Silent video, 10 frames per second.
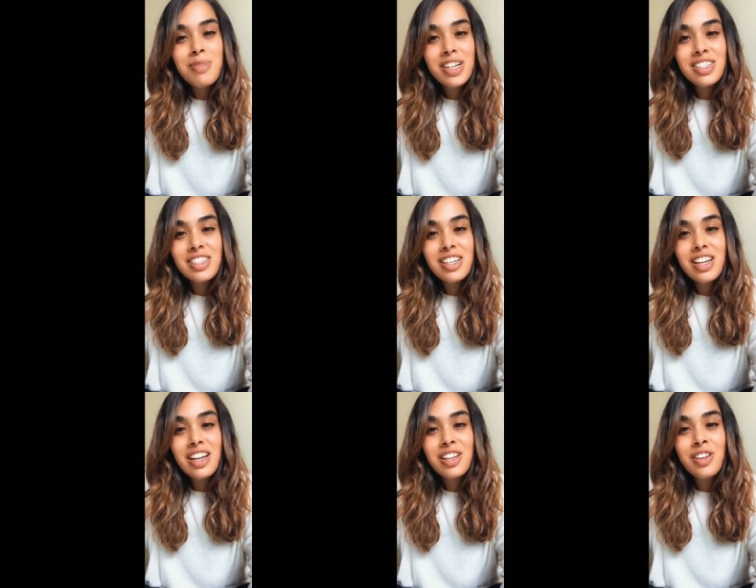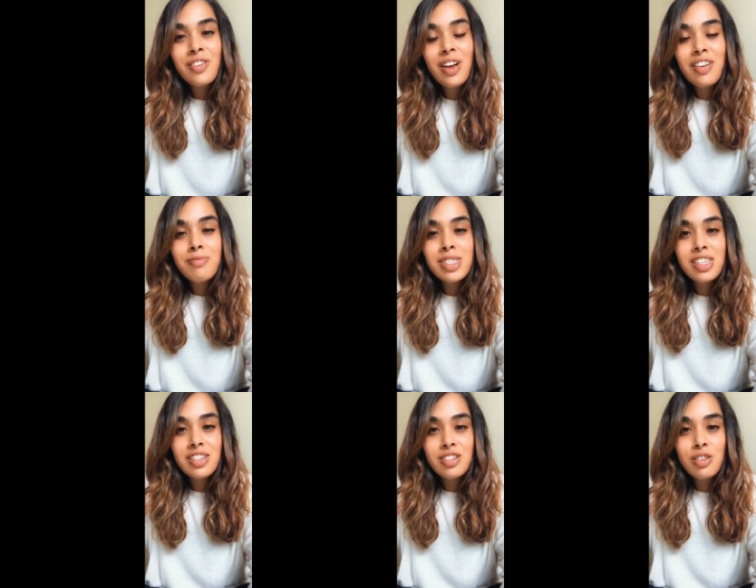Brandon, you have been
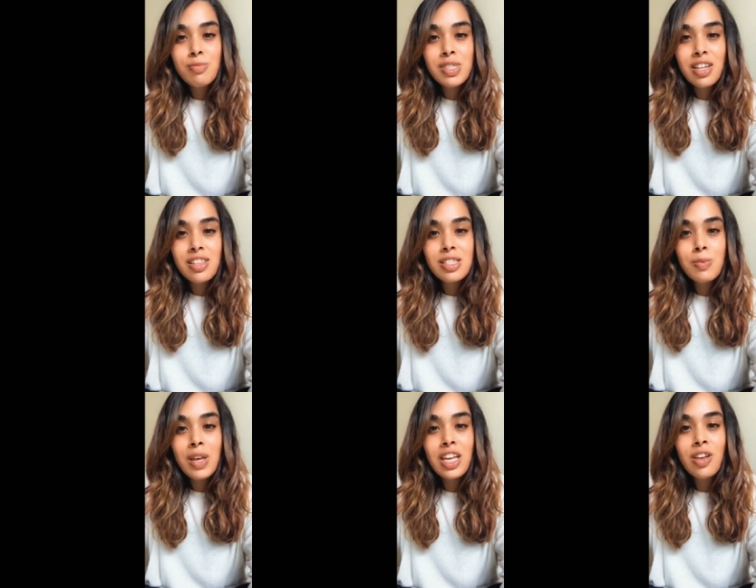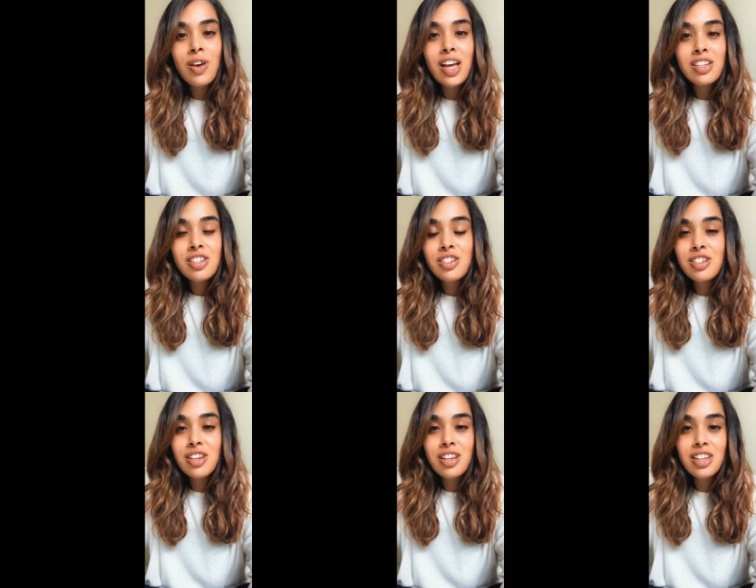such a superstar this week. Your attitude
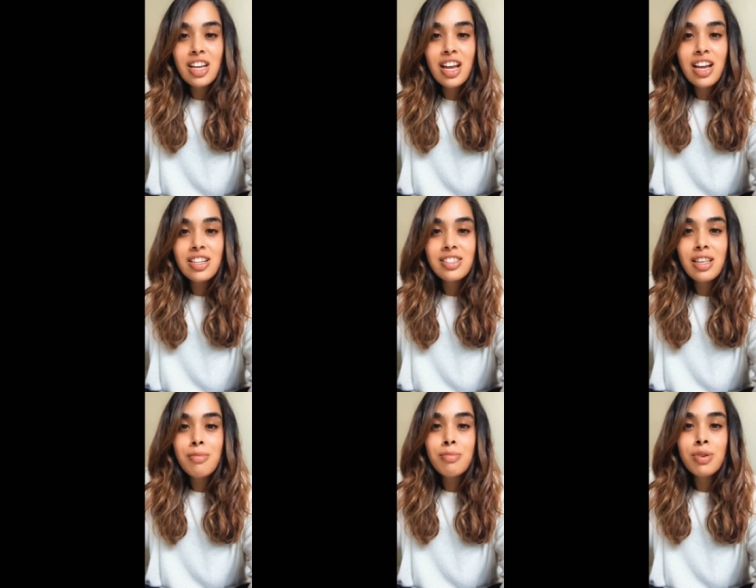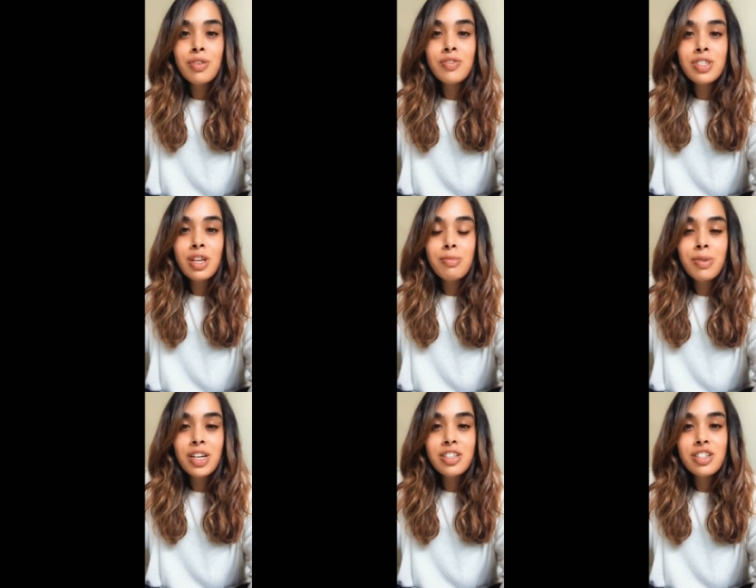to learning has improved so
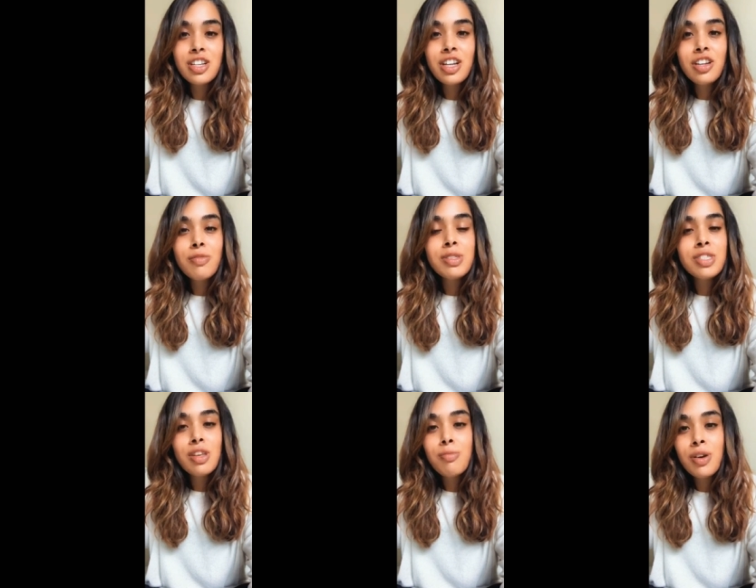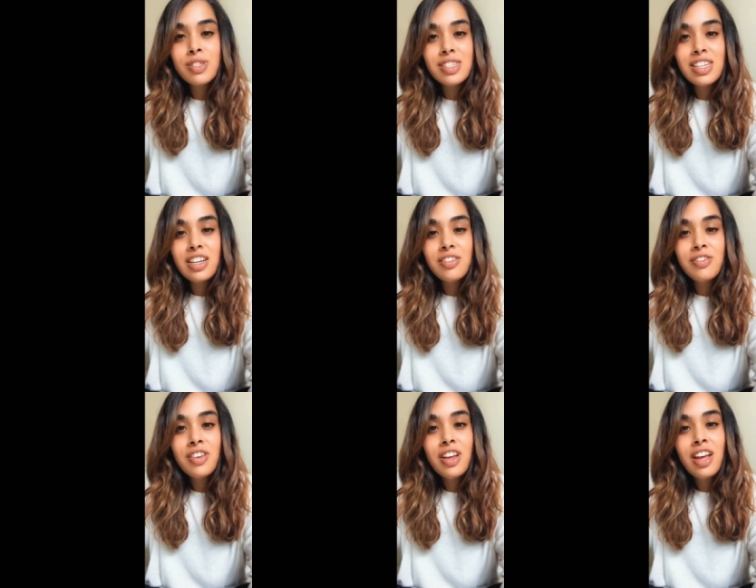much. You've been so
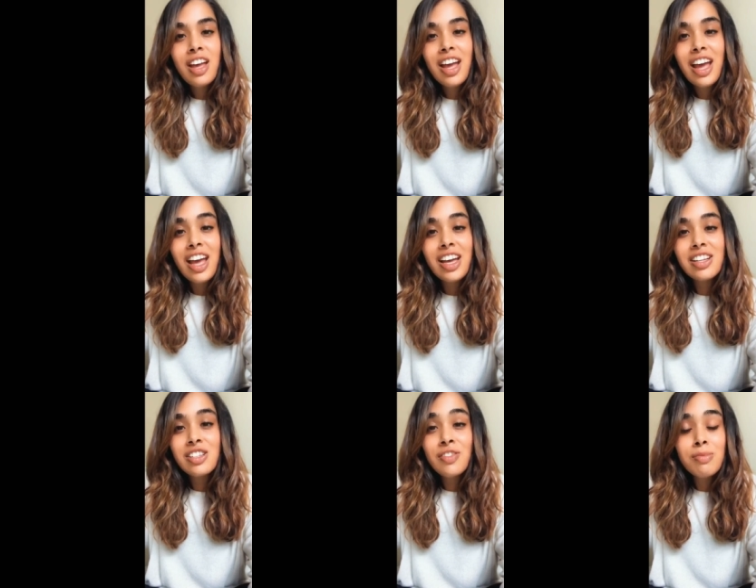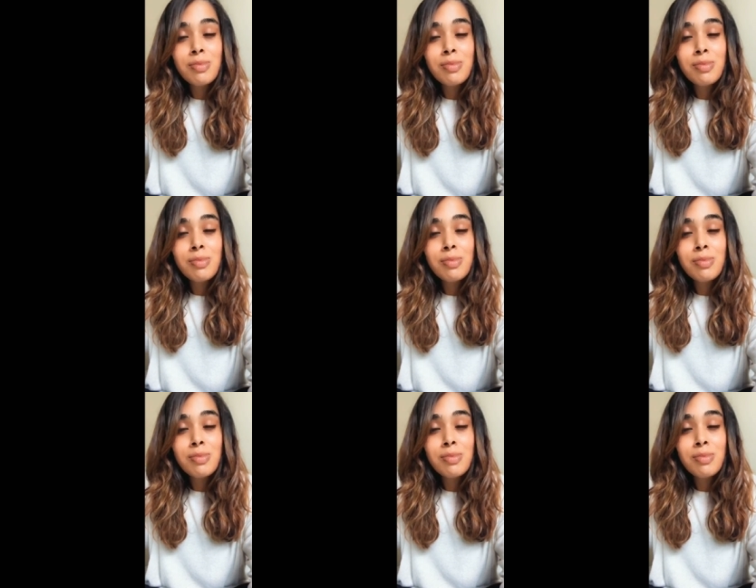positive and you've